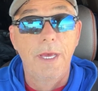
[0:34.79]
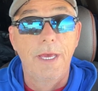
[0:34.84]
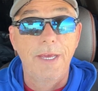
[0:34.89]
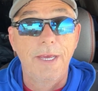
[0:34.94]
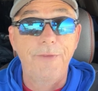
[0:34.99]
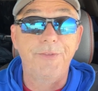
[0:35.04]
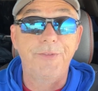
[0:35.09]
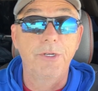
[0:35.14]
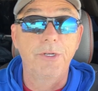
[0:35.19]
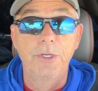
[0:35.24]

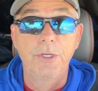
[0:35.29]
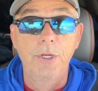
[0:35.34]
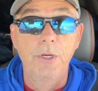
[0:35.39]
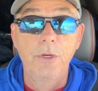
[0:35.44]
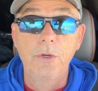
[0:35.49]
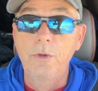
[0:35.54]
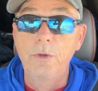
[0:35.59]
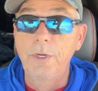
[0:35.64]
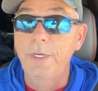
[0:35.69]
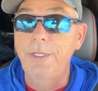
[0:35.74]
If you're
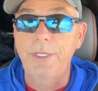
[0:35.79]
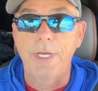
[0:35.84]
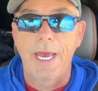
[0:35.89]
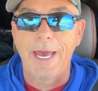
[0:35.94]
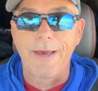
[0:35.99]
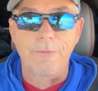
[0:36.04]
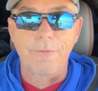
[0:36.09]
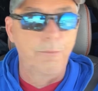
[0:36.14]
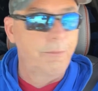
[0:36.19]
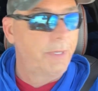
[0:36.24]
new and you
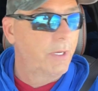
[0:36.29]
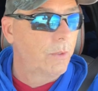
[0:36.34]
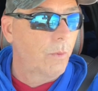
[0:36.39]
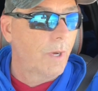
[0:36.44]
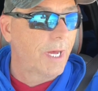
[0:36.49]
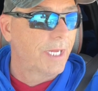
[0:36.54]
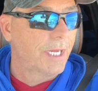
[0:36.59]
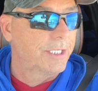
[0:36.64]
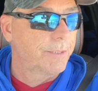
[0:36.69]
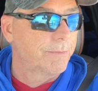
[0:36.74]
haven't been
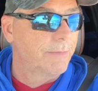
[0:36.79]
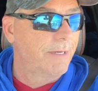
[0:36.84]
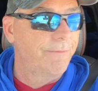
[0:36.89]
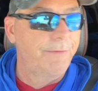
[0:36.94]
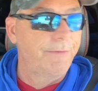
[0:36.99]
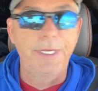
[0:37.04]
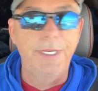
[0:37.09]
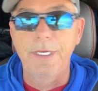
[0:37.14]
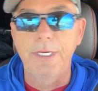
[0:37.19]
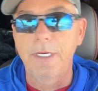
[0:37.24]
watching my
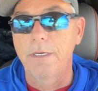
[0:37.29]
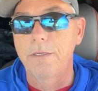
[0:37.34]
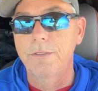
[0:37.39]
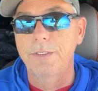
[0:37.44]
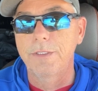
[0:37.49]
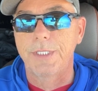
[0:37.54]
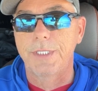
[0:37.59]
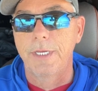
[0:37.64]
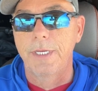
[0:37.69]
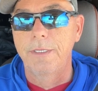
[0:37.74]

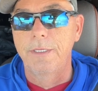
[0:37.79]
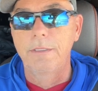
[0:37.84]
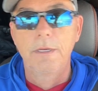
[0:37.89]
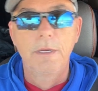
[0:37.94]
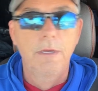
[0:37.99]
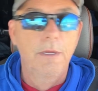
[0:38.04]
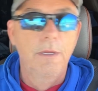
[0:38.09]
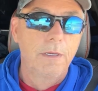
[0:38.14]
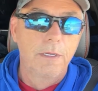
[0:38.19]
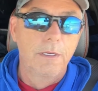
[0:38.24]
videos, then
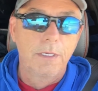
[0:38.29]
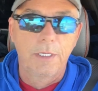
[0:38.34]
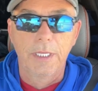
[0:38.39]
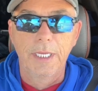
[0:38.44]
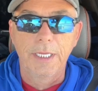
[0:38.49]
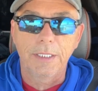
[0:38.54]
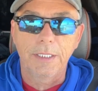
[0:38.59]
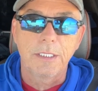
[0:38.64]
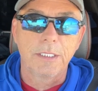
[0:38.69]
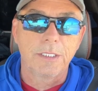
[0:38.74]

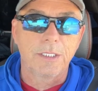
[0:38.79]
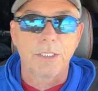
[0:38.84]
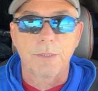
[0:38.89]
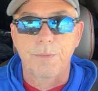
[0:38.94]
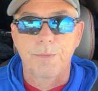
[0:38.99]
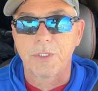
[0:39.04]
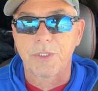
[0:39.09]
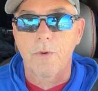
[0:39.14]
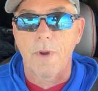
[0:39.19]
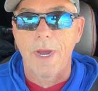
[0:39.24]
click the
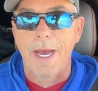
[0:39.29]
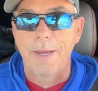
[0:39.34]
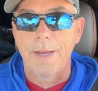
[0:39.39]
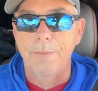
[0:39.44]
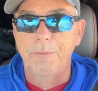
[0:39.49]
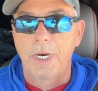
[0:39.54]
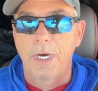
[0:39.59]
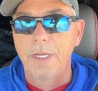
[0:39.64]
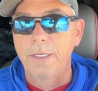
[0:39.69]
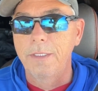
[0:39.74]

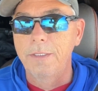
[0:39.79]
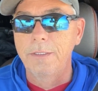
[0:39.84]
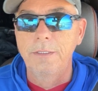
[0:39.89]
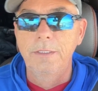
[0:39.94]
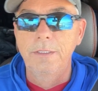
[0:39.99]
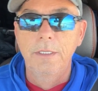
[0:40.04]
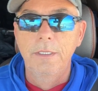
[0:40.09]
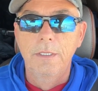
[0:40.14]
subscribe button,